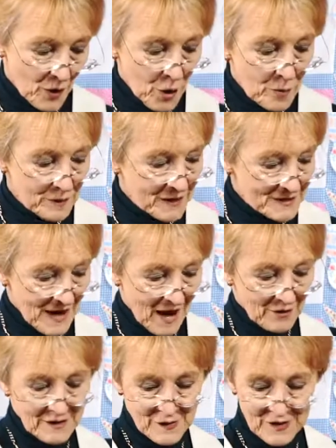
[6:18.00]
you open it
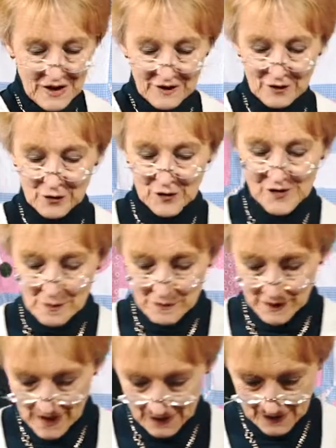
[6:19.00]
out, it's going to look
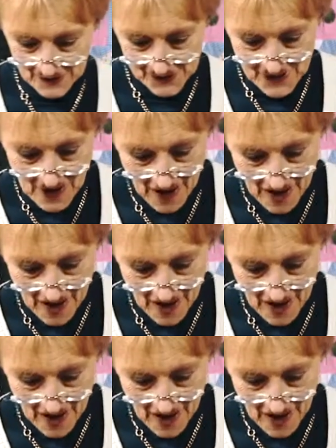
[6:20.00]
something like this,